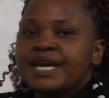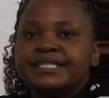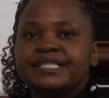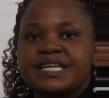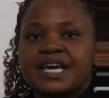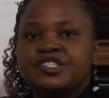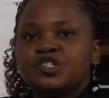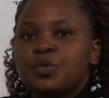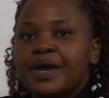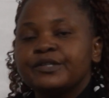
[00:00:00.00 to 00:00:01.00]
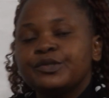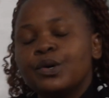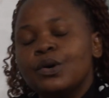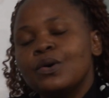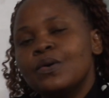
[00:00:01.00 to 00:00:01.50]
ADH is going
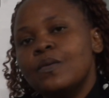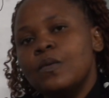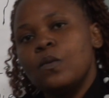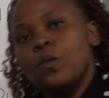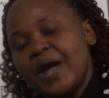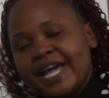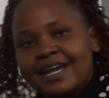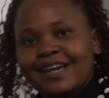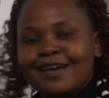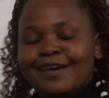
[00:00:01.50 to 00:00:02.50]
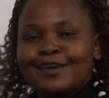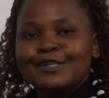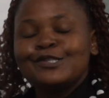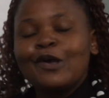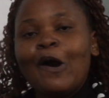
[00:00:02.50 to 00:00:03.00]
to work.
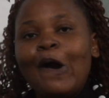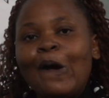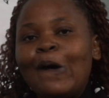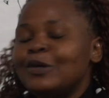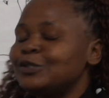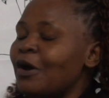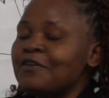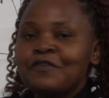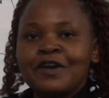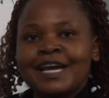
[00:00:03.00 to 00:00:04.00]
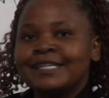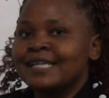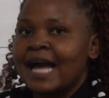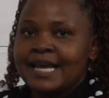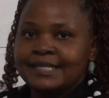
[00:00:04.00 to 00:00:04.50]
So don't
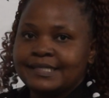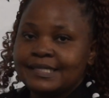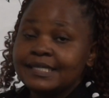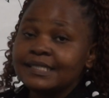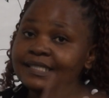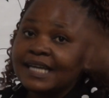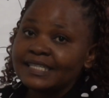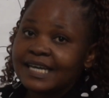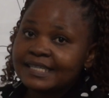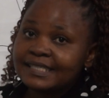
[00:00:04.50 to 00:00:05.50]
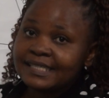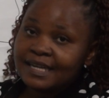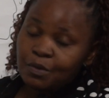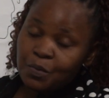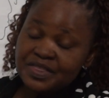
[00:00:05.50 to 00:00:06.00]
forget, guys, it started
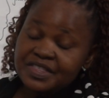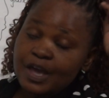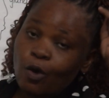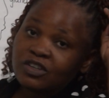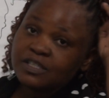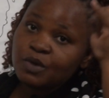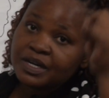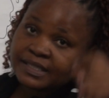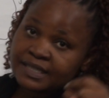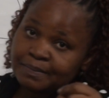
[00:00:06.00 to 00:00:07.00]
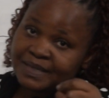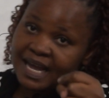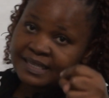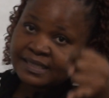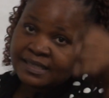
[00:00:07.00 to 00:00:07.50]
with the
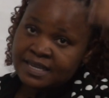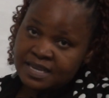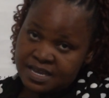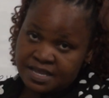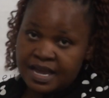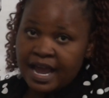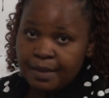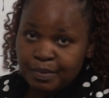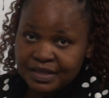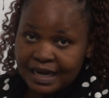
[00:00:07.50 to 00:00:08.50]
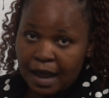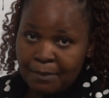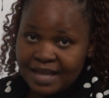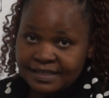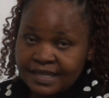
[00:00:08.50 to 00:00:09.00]
osmoreceptors in the
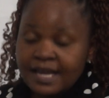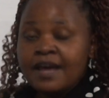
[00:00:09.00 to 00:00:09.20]
hypothalamus.